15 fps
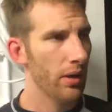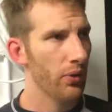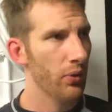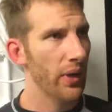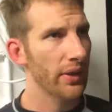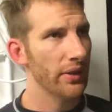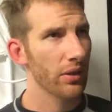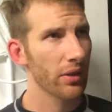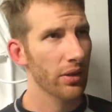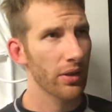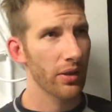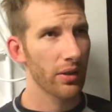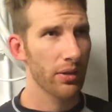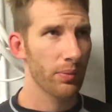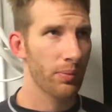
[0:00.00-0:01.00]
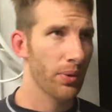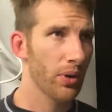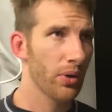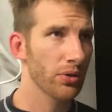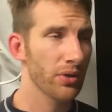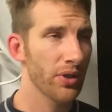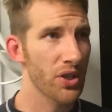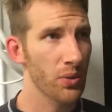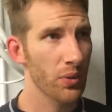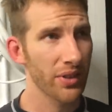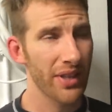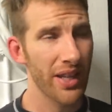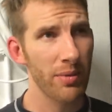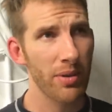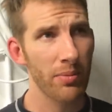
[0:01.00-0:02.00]
If we had to look at the pros on each
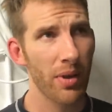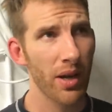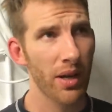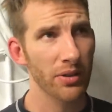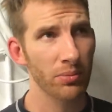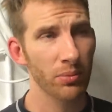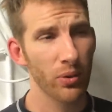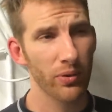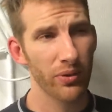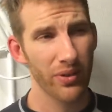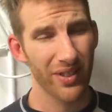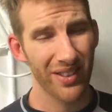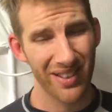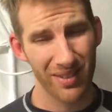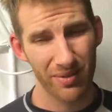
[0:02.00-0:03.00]
one, Demian Maia is more, for,